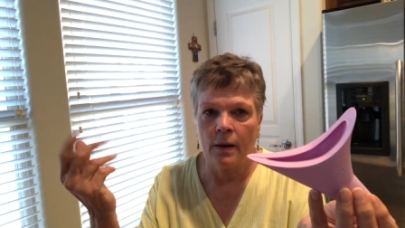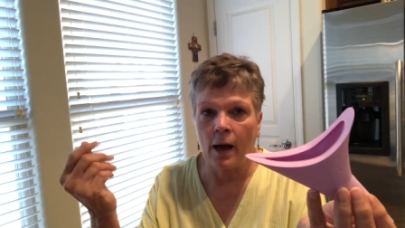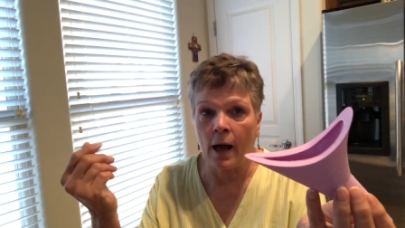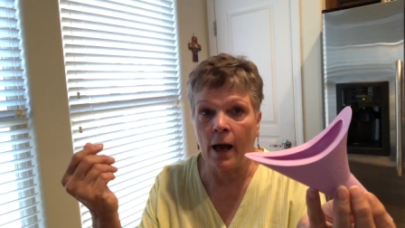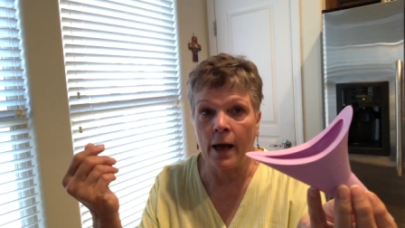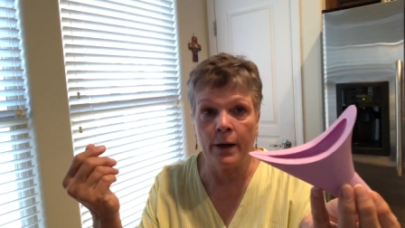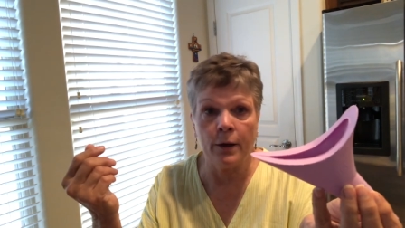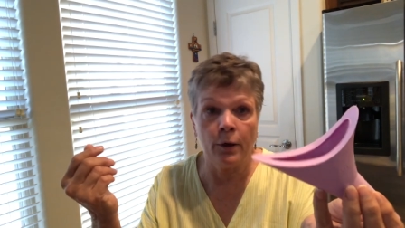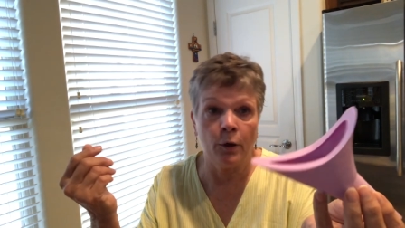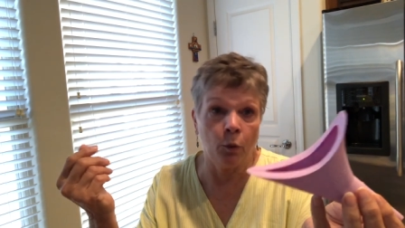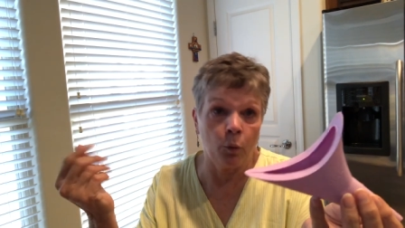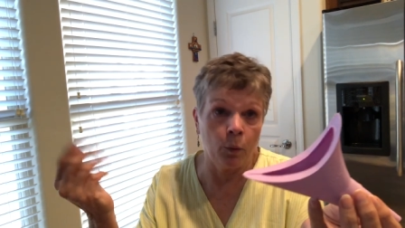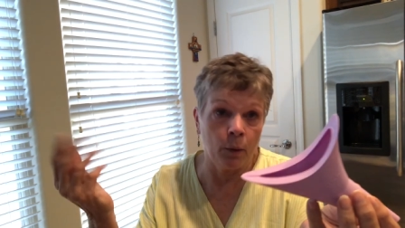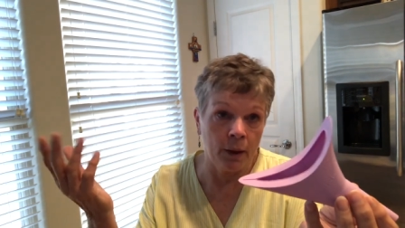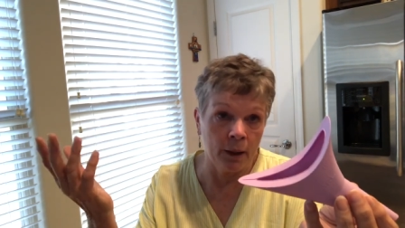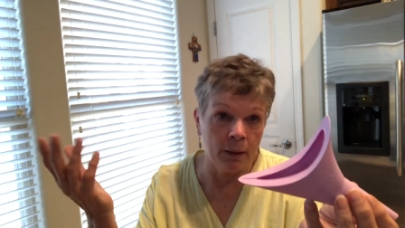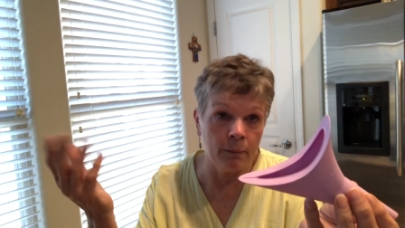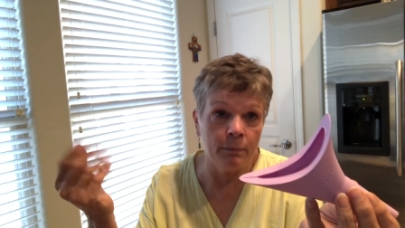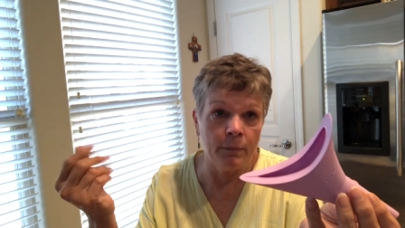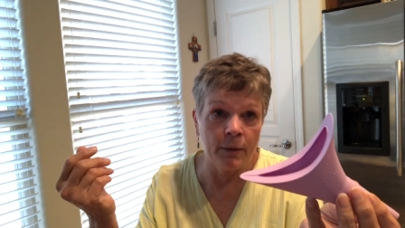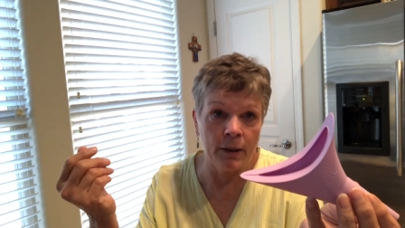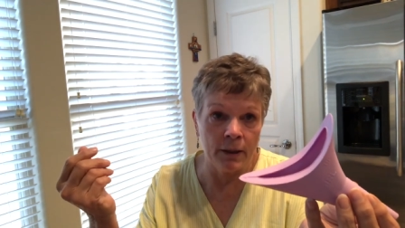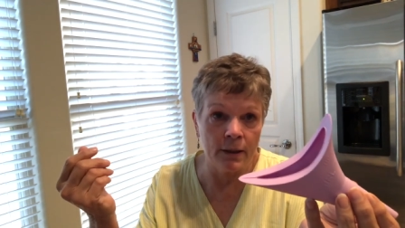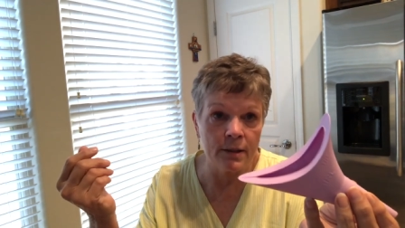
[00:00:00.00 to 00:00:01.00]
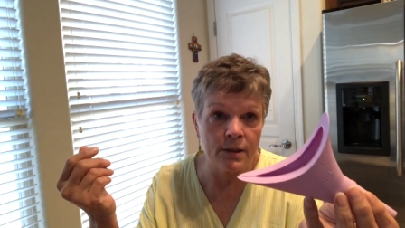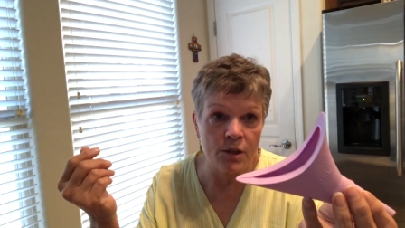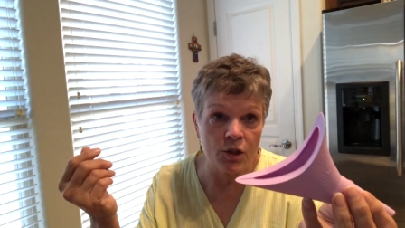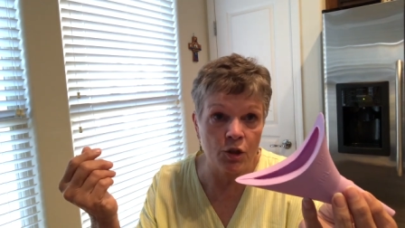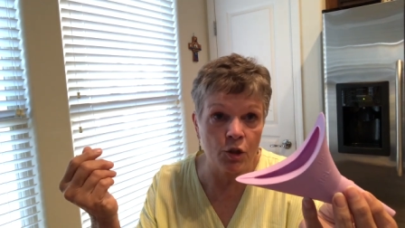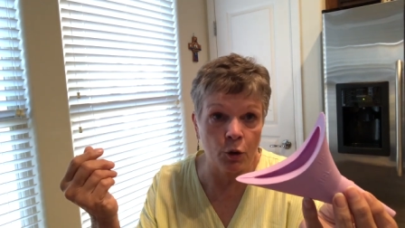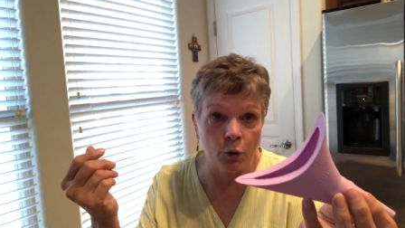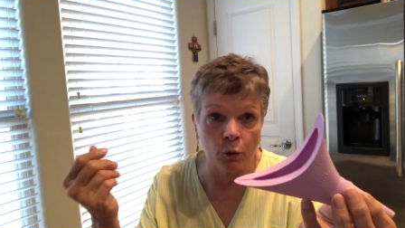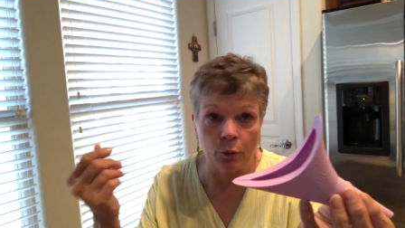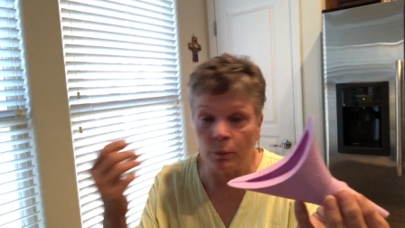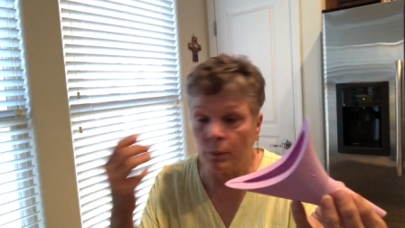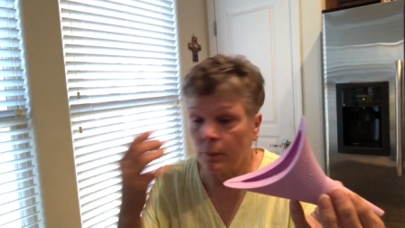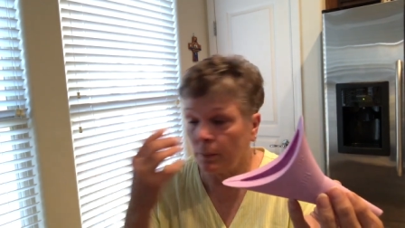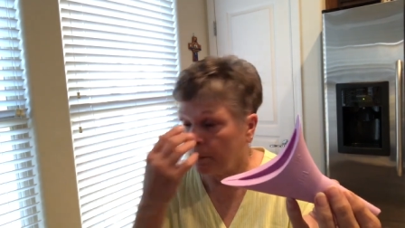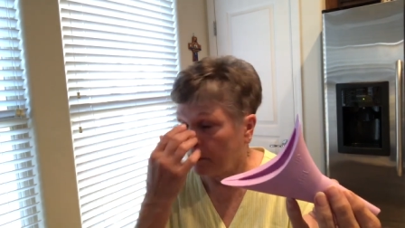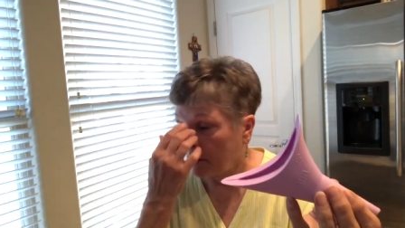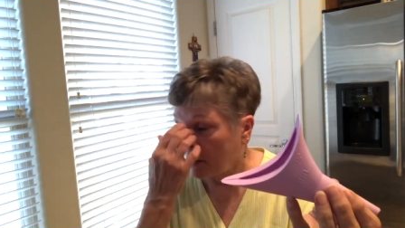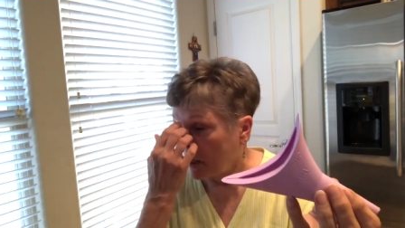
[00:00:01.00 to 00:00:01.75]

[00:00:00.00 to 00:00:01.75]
I don't know when, but soon.